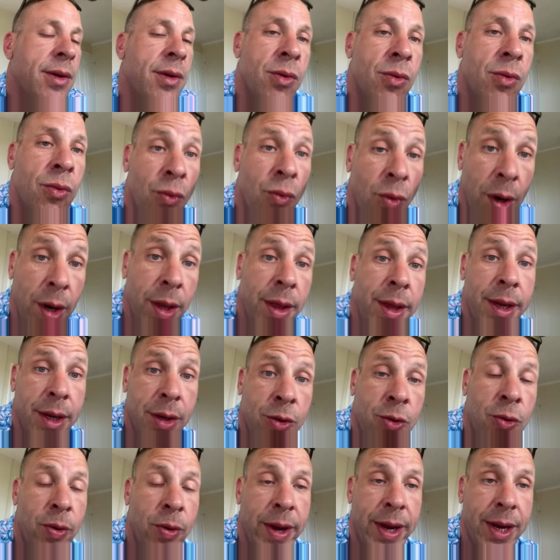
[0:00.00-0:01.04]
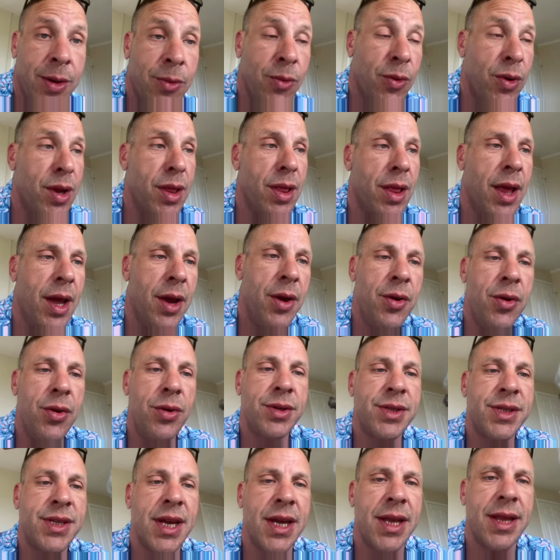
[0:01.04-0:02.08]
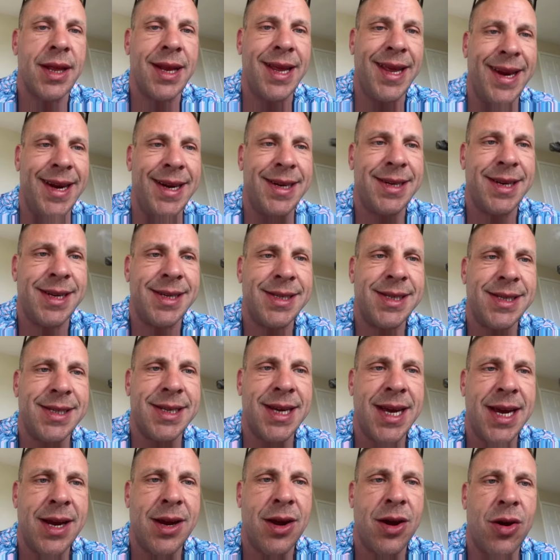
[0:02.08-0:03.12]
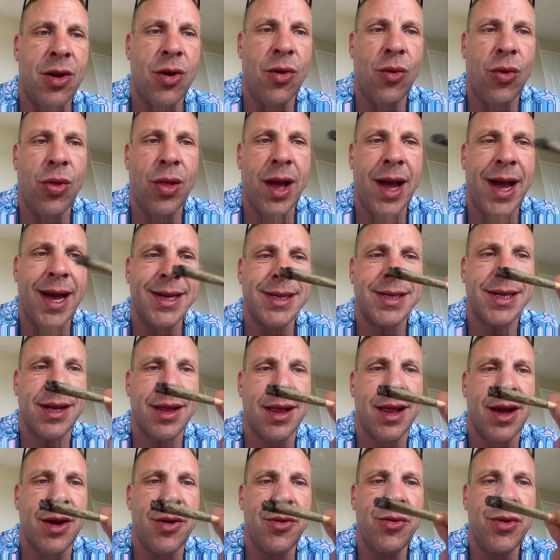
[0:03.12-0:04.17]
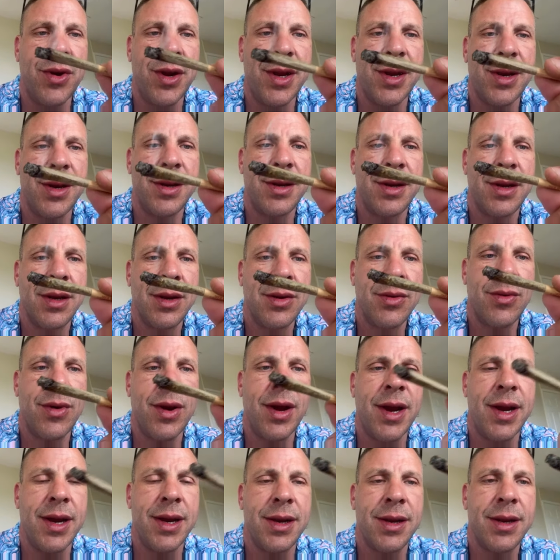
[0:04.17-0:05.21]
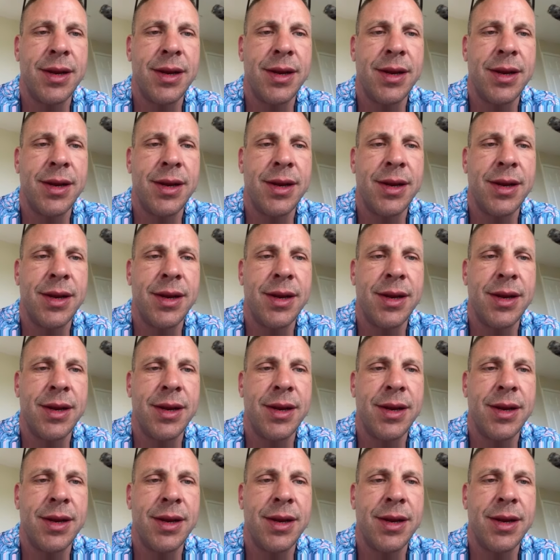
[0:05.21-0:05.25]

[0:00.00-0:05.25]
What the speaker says: really quick want to load something, and it doesn't take a whole lot to load it, right?